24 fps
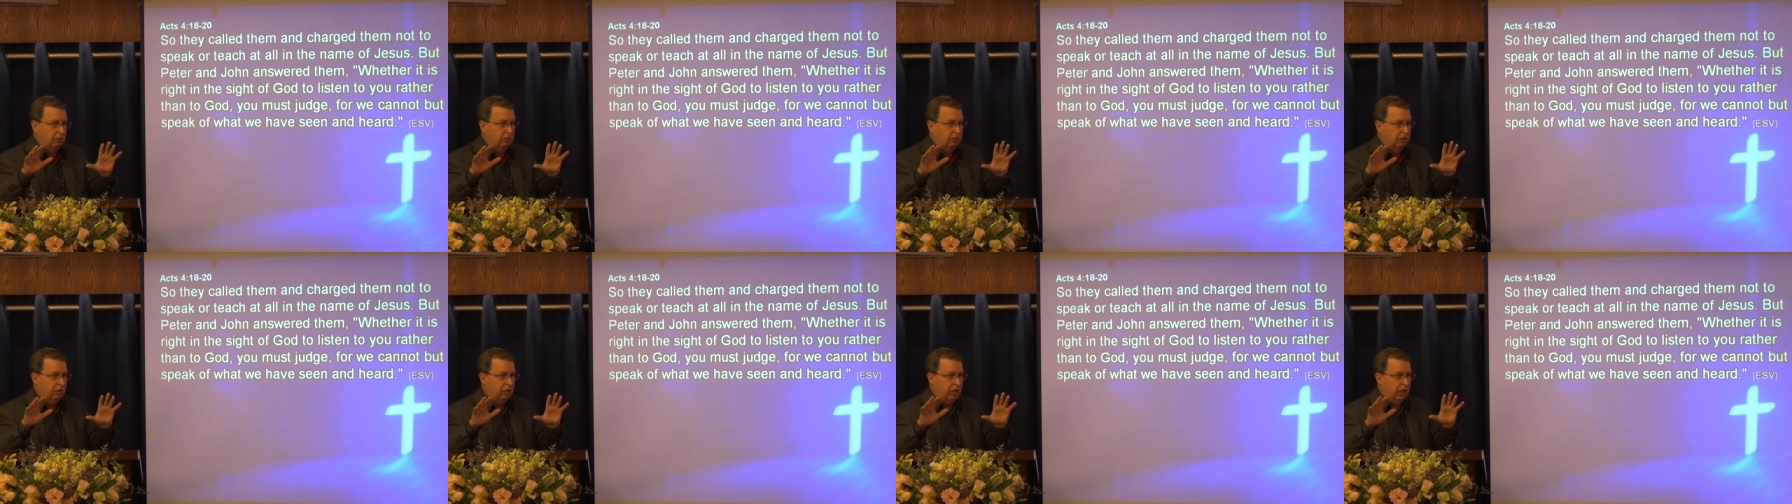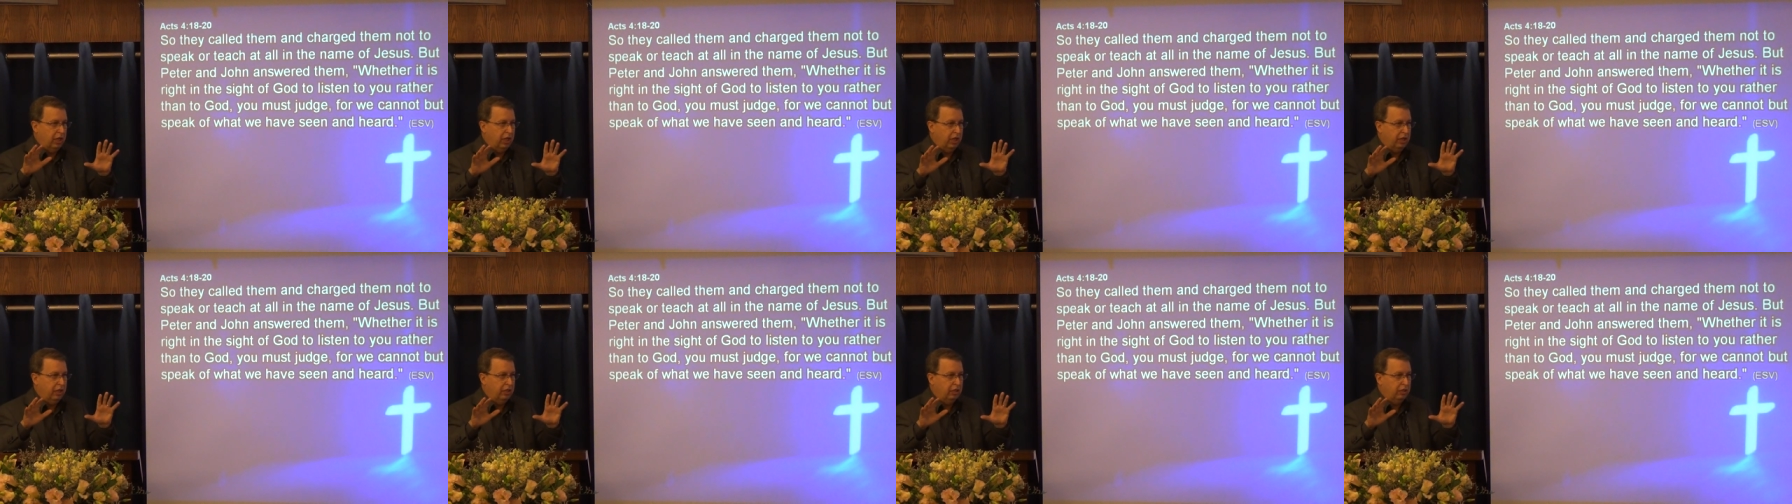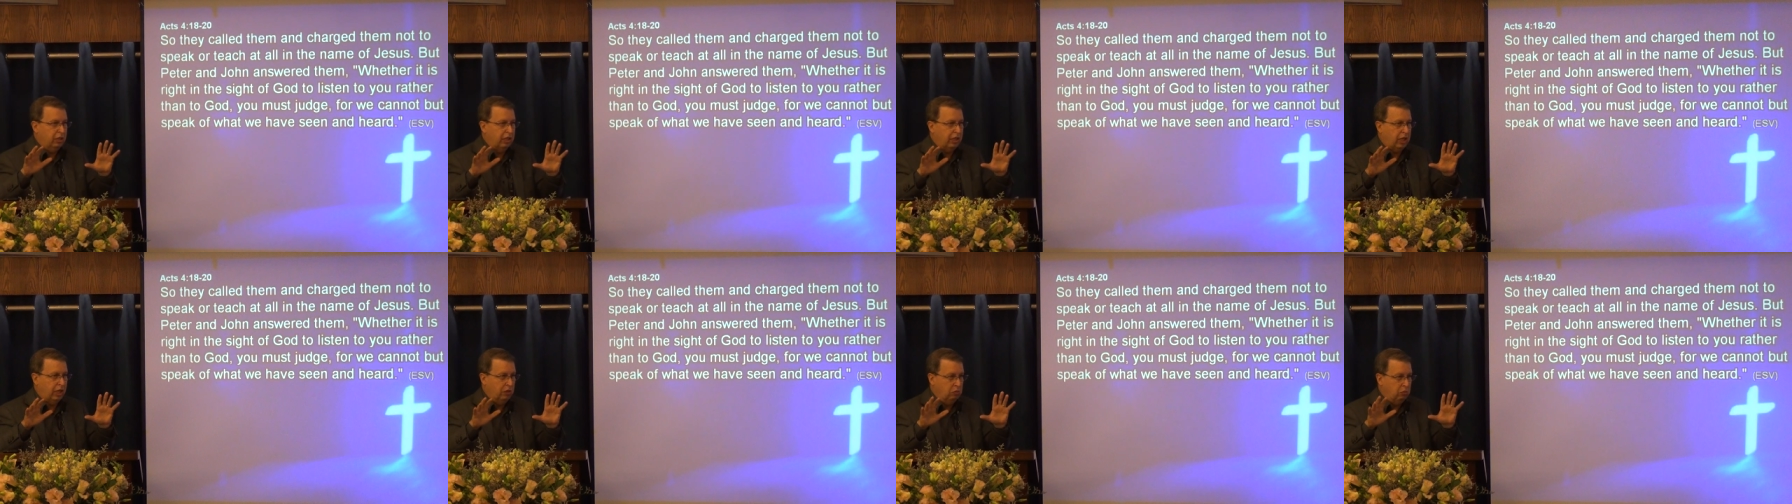Okay?
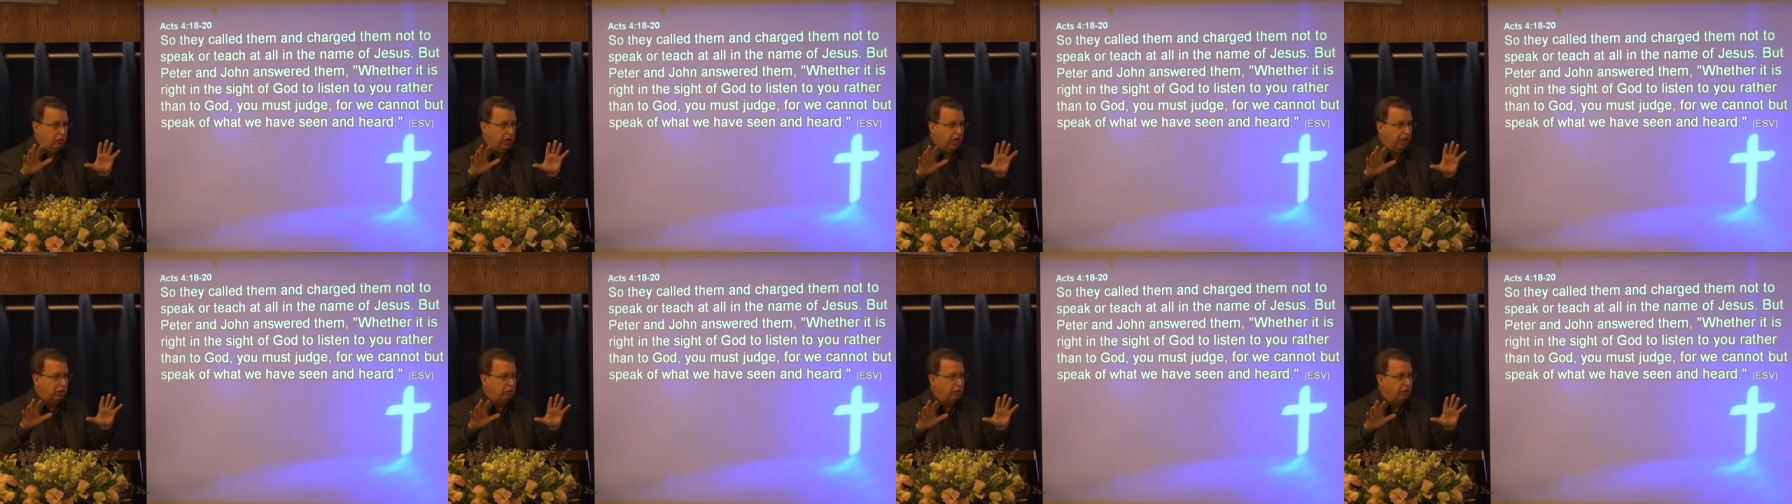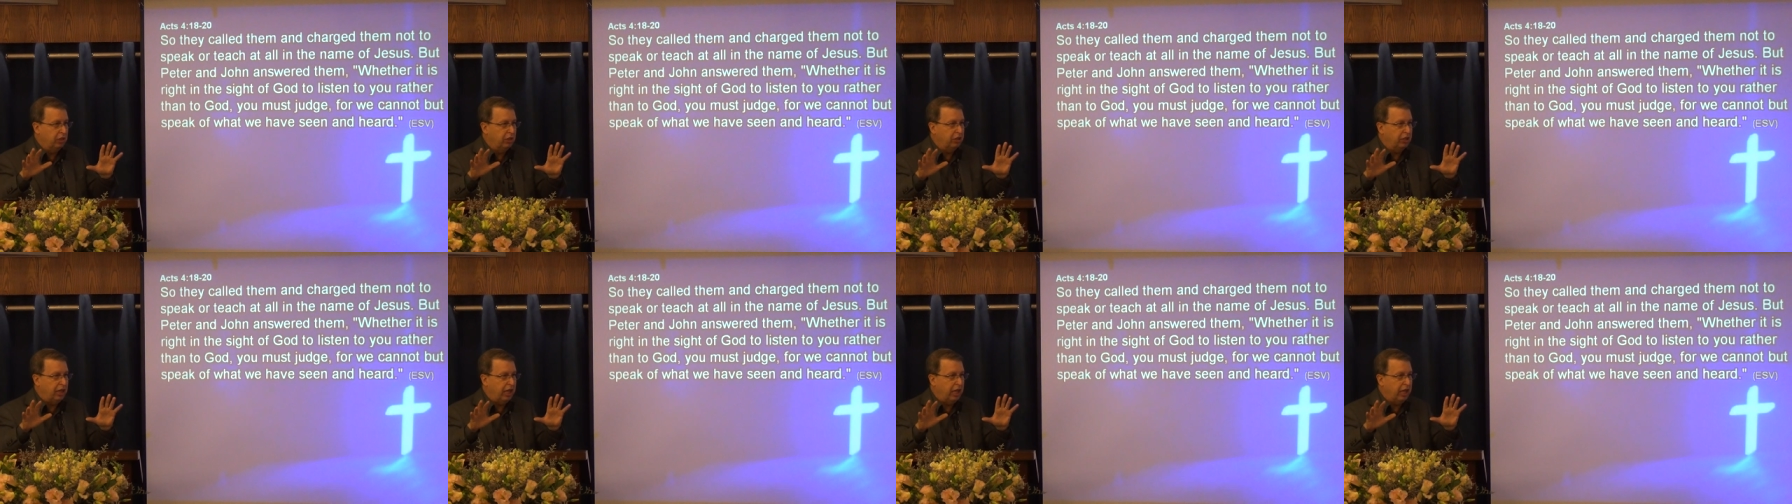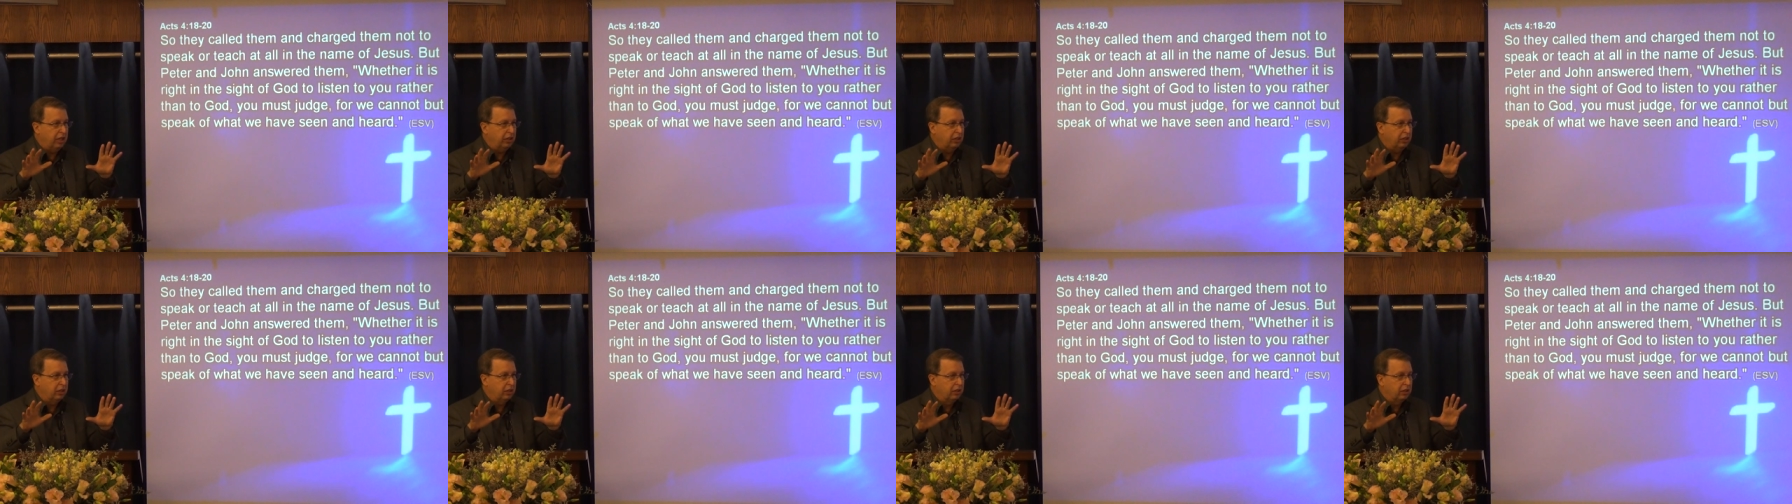Can we agree on
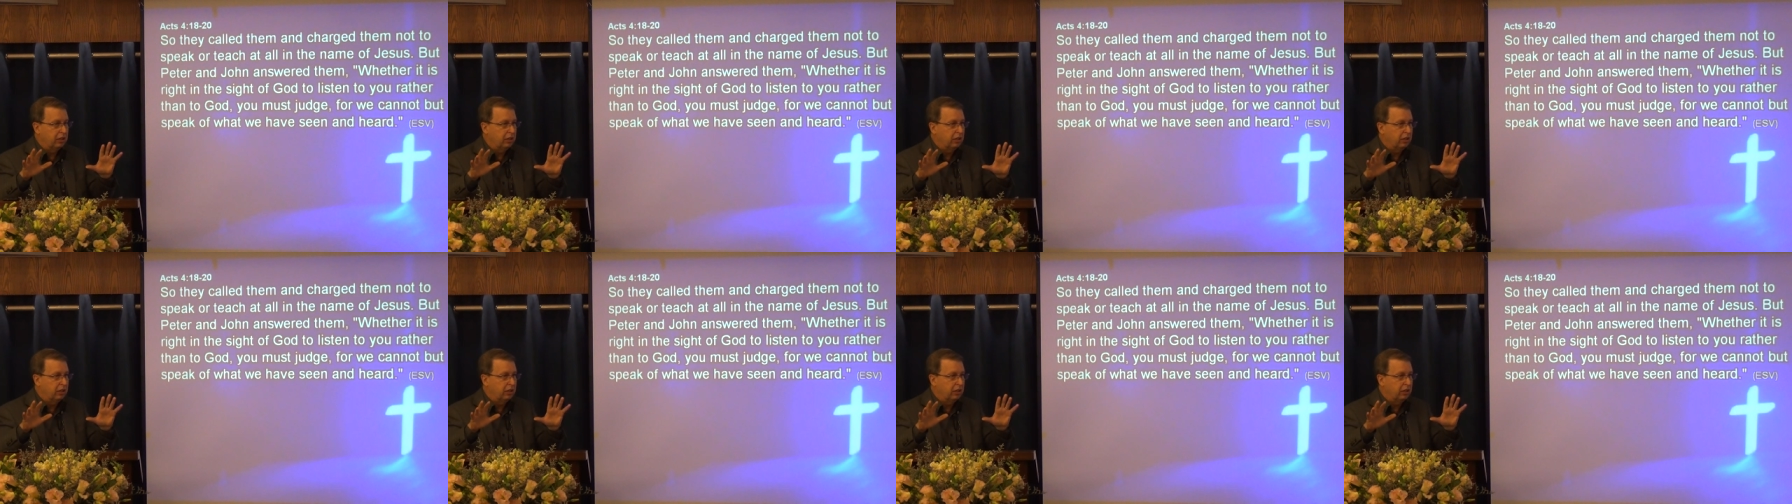that?